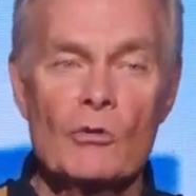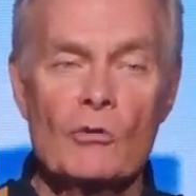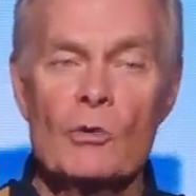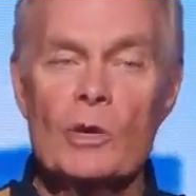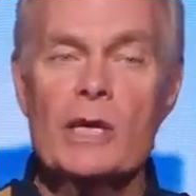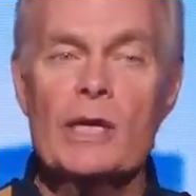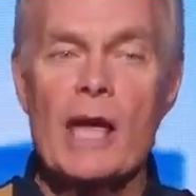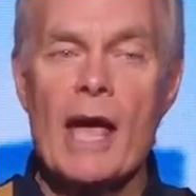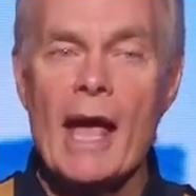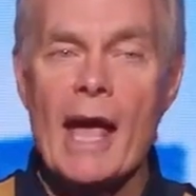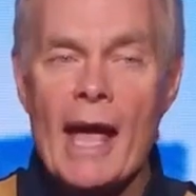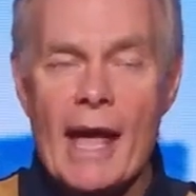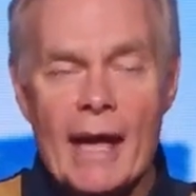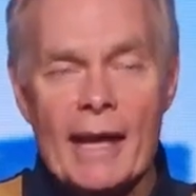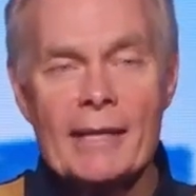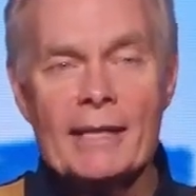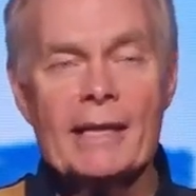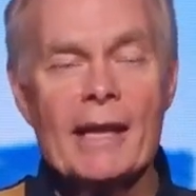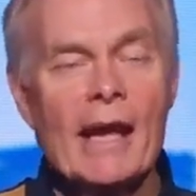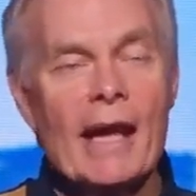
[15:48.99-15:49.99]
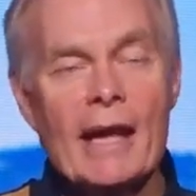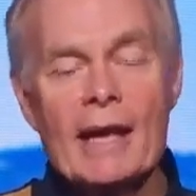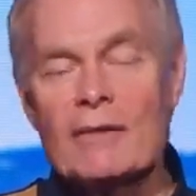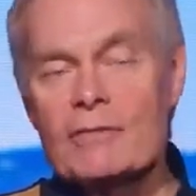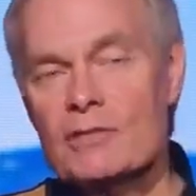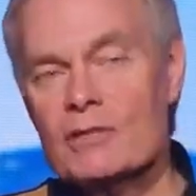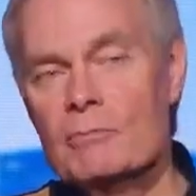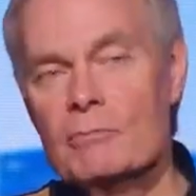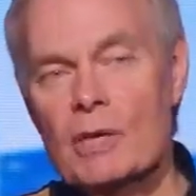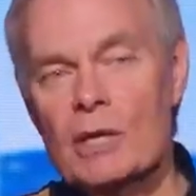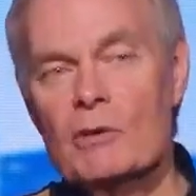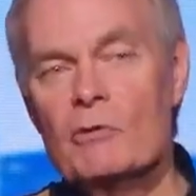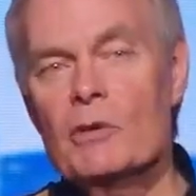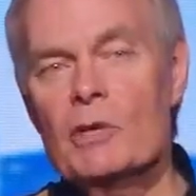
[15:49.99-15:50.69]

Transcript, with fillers: We had to have some money.